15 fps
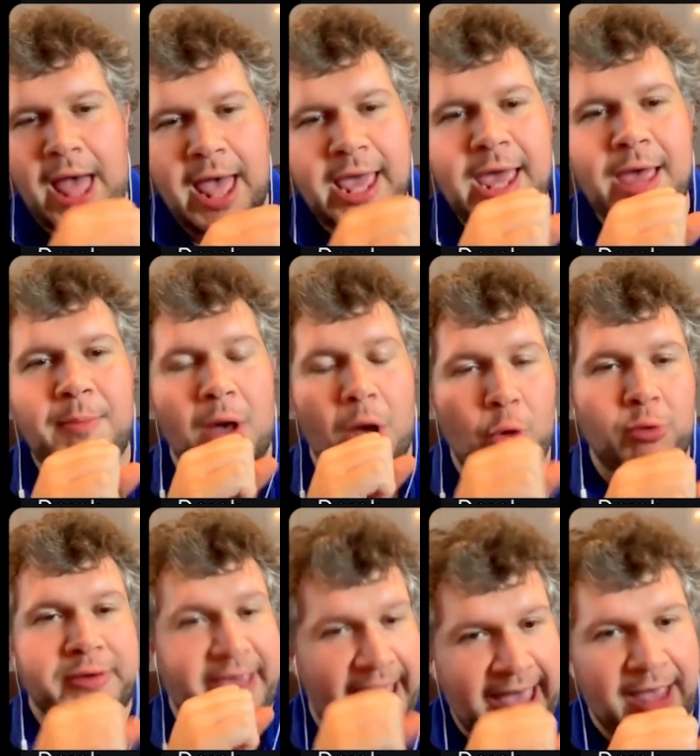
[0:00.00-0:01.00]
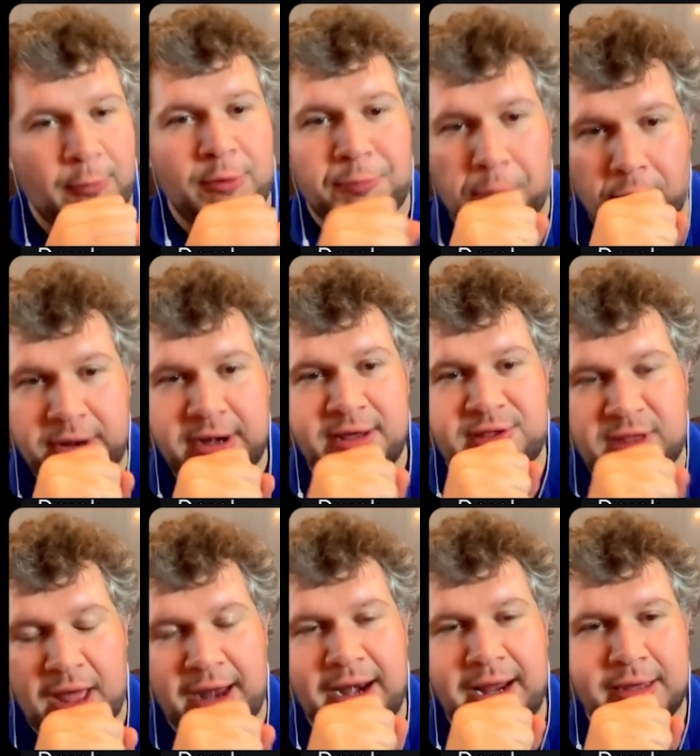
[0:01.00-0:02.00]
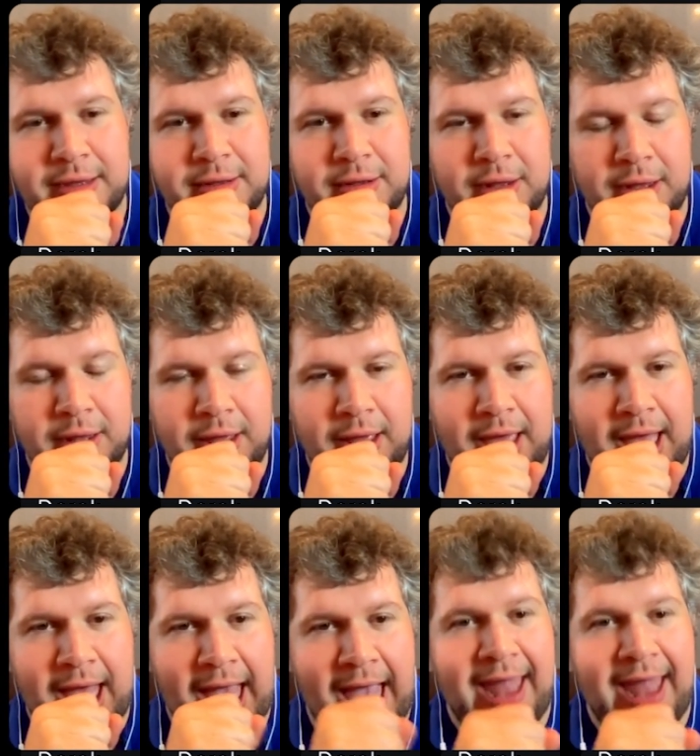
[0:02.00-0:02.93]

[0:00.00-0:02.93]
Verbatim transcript: am okay with putting Sonic at